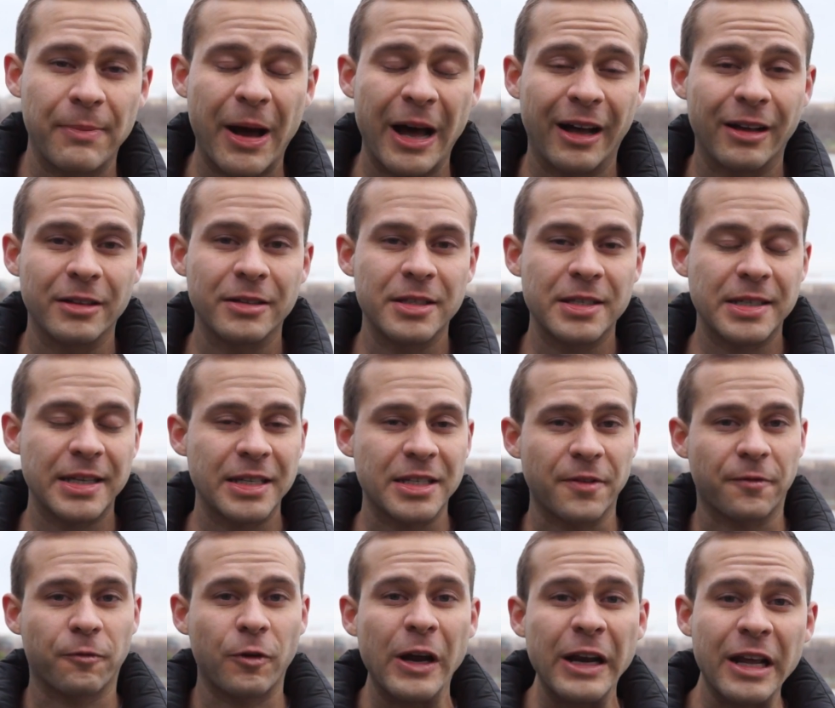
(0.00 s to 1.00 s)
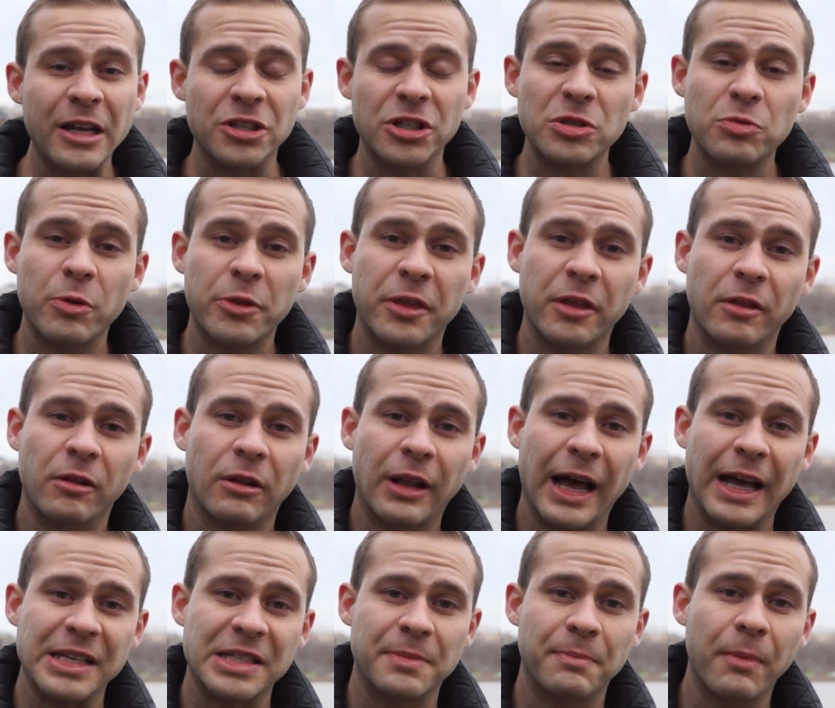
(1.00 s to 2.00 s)
about schizophrenia just within the
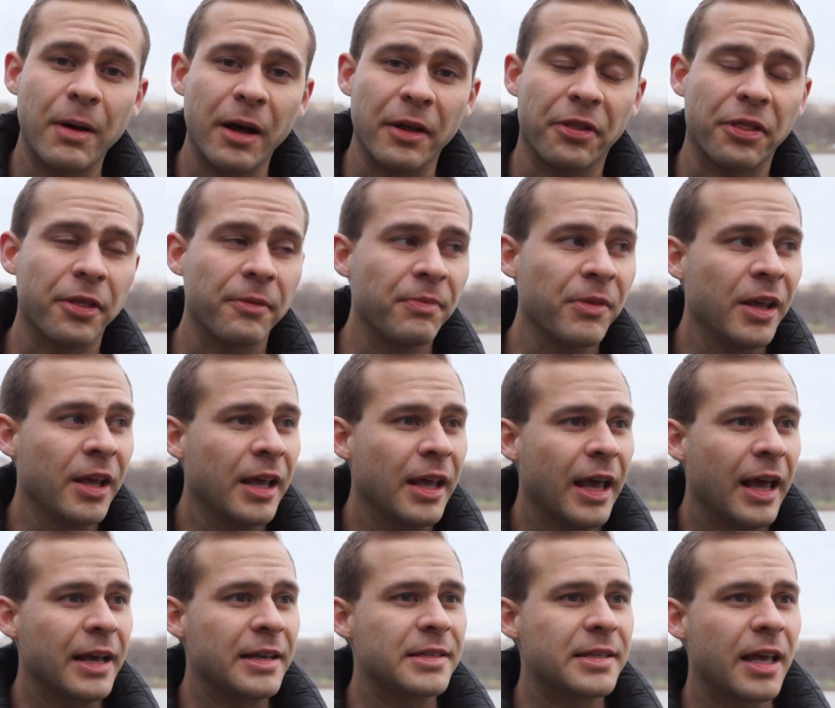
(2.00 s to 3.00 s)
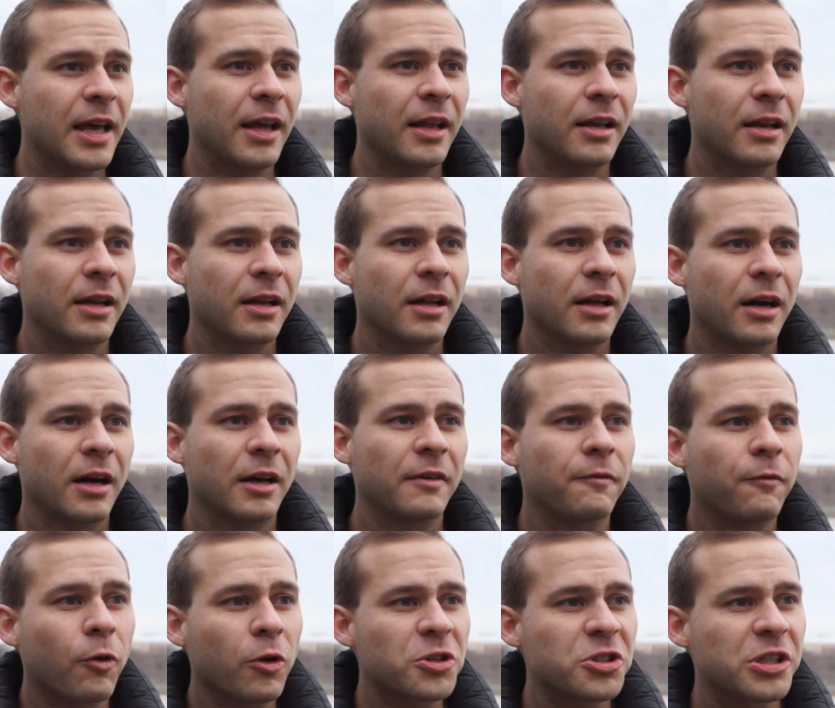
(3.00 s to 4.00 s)
last month is that
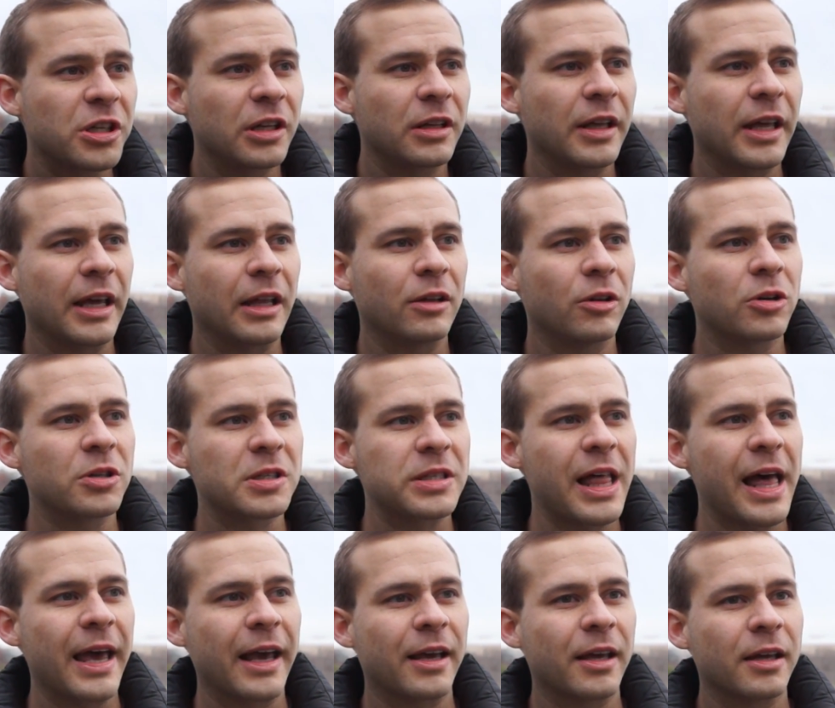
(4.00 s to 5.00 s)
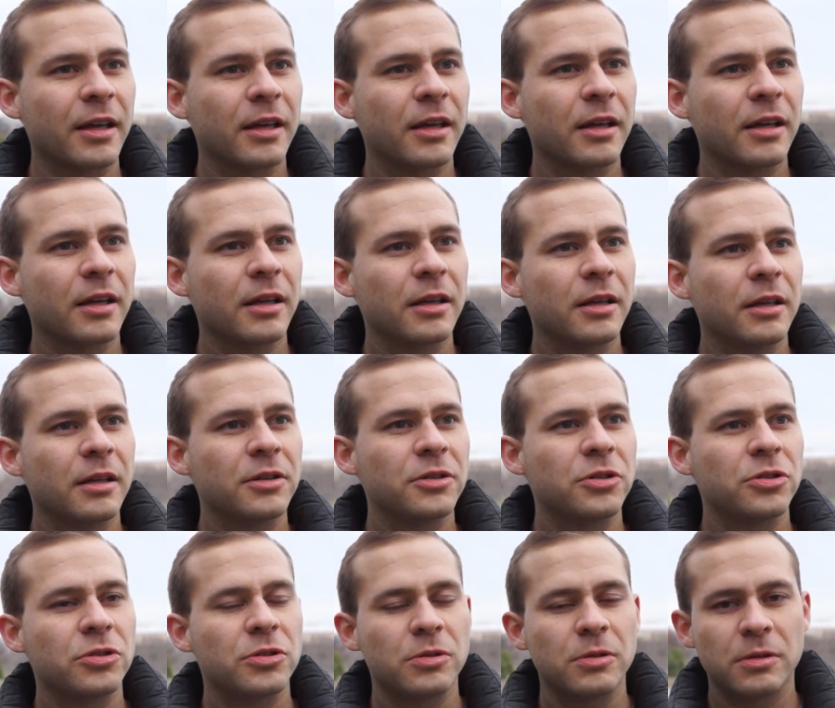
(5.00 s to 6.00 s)
unfortunately it looks like
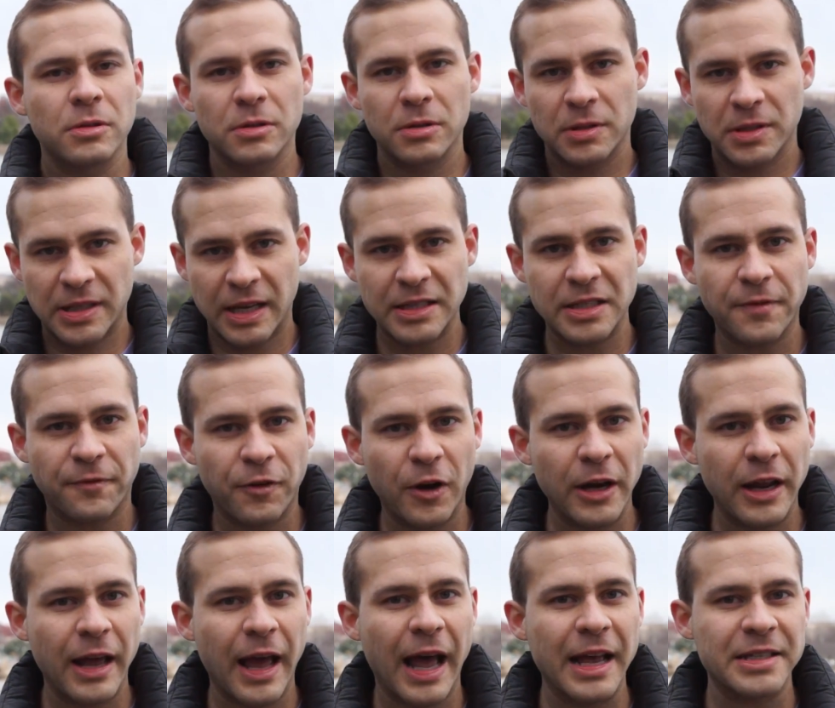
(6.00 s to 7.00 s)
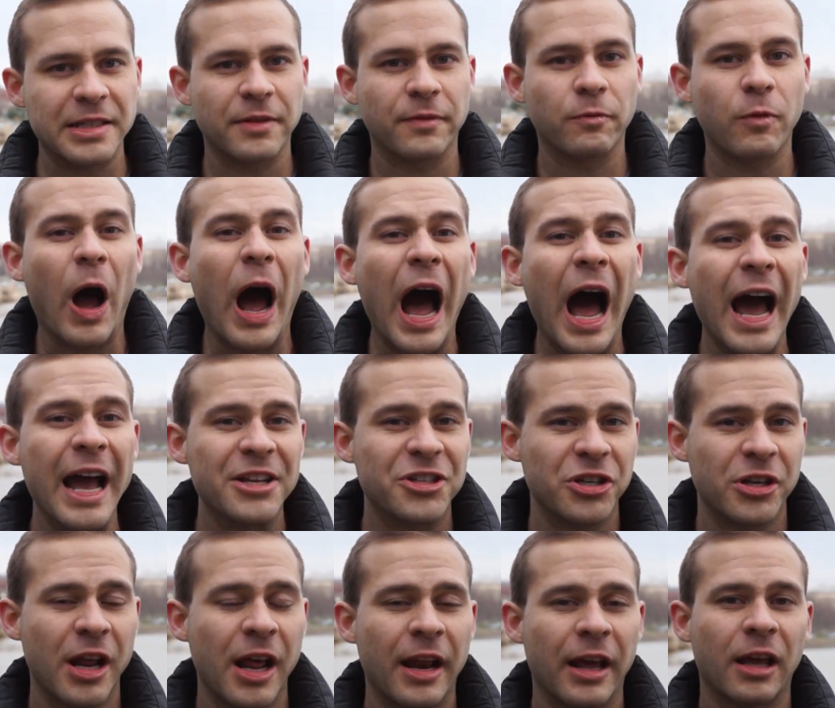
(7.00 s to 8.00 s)
schizophrenia has a high
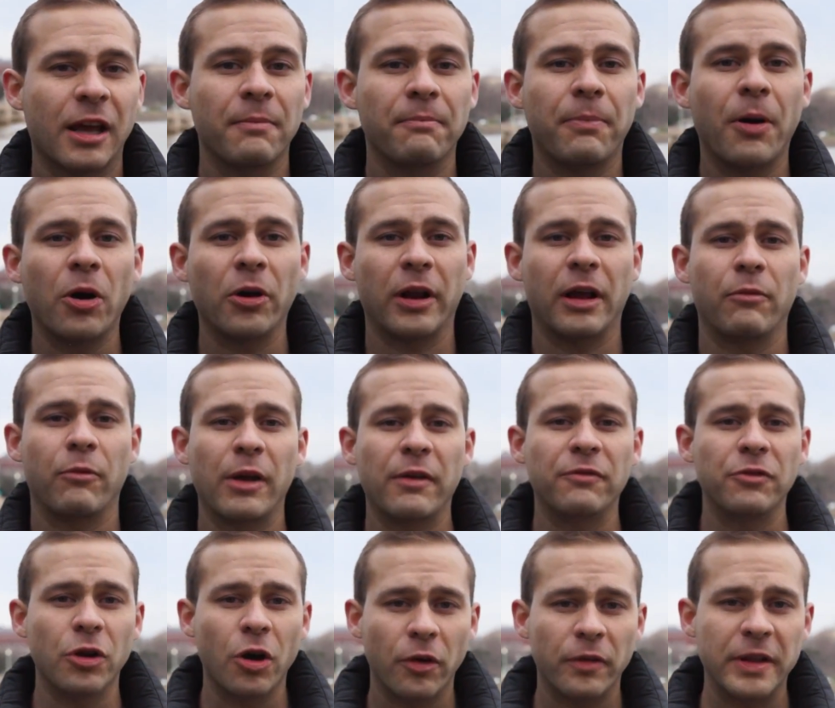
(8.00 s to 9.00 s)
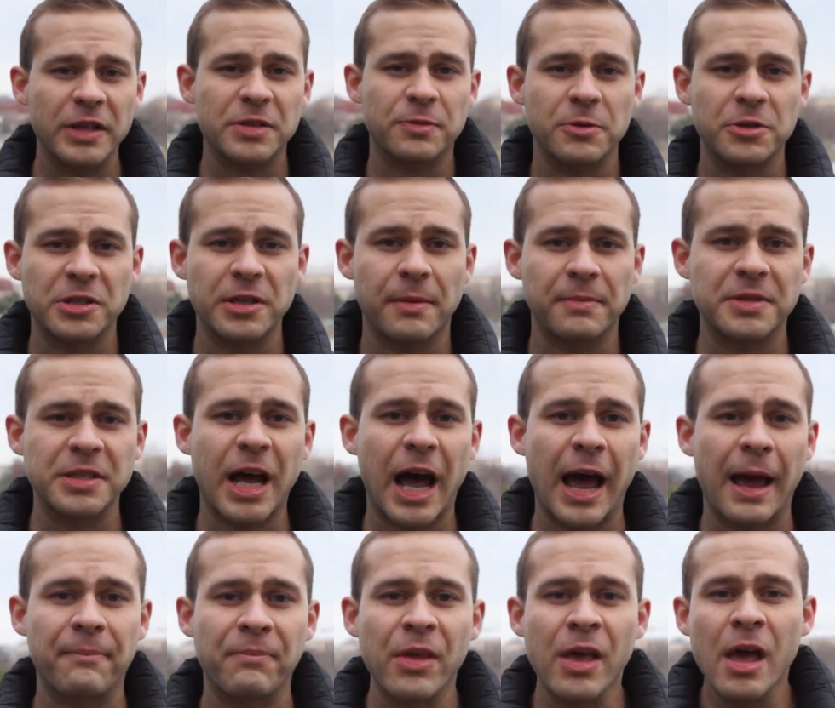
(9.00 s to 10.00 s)
genetic component. We've known this for some
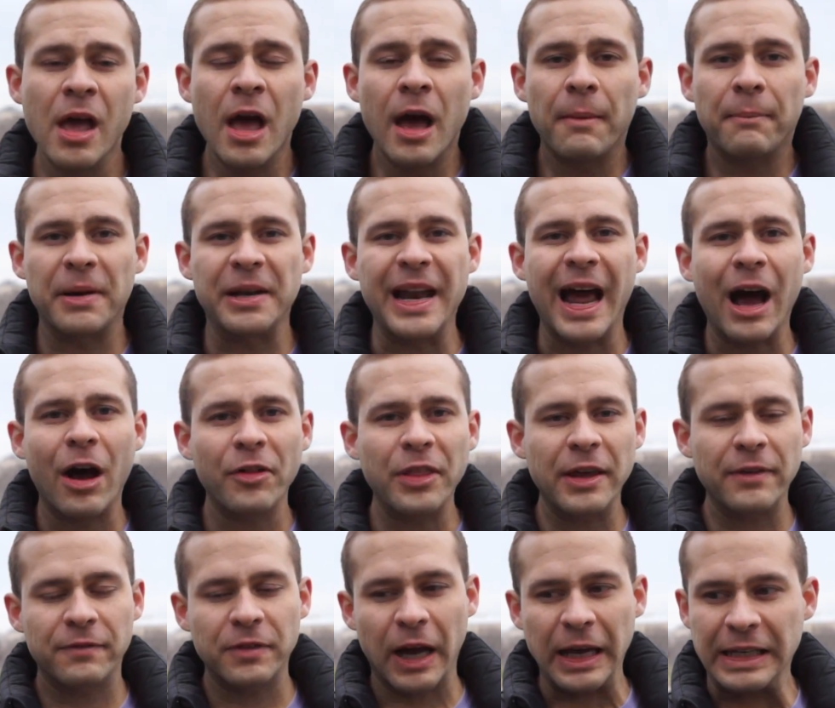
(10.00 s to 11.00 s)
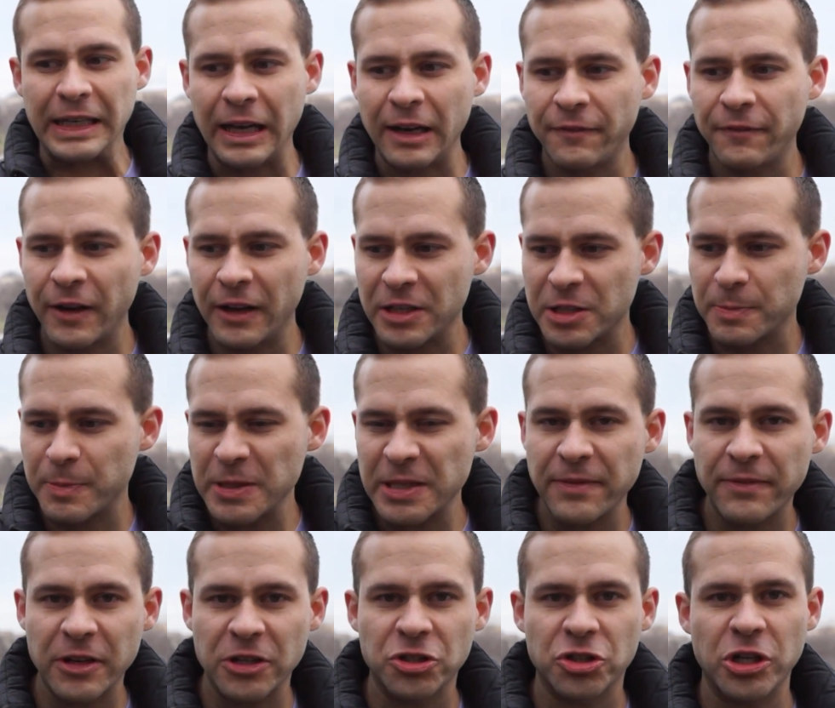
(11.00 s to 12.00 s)
time, but now they've identified a
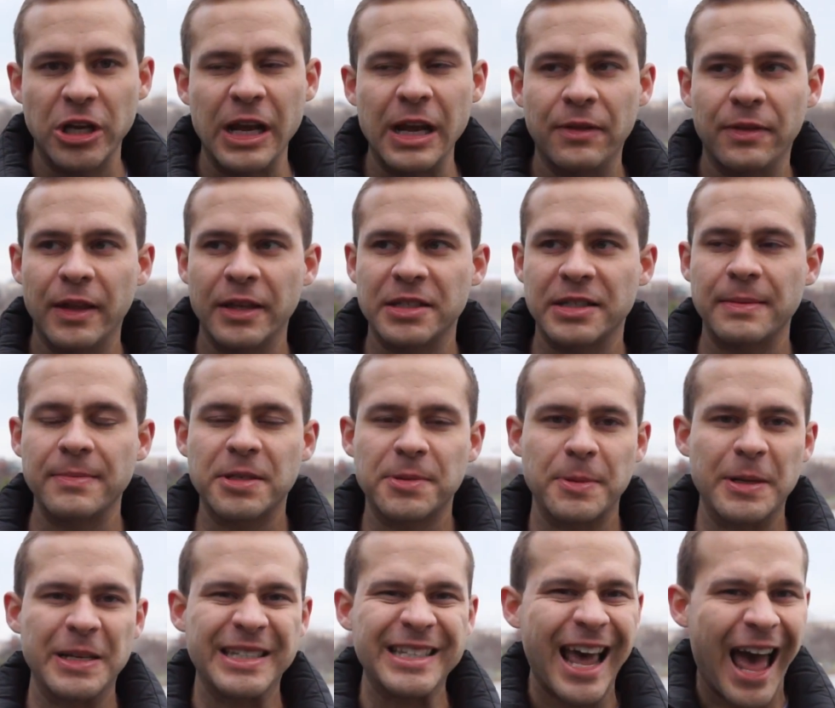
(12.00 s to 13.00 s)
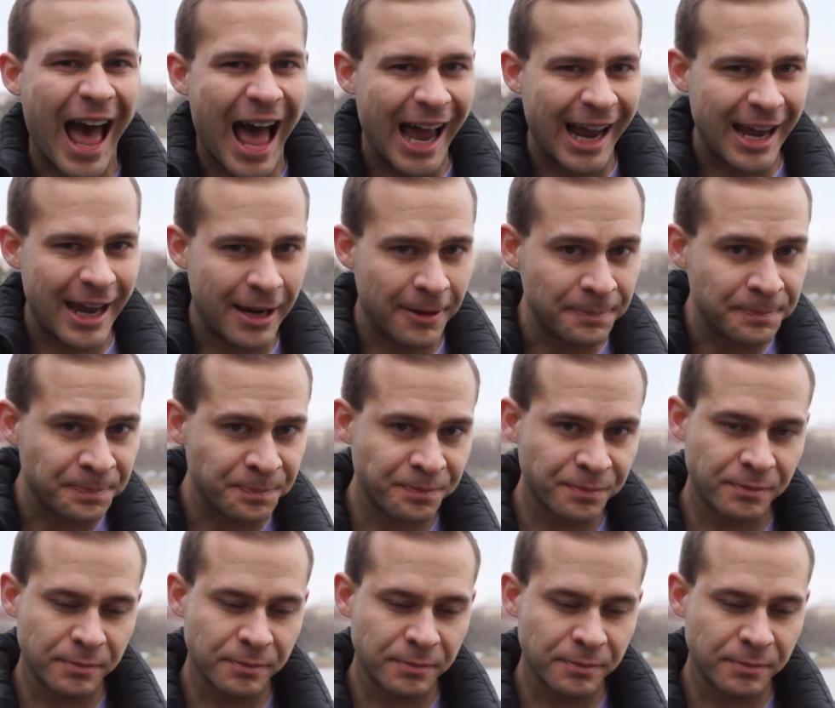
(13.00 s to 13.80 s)
specific gene that seems to be tagging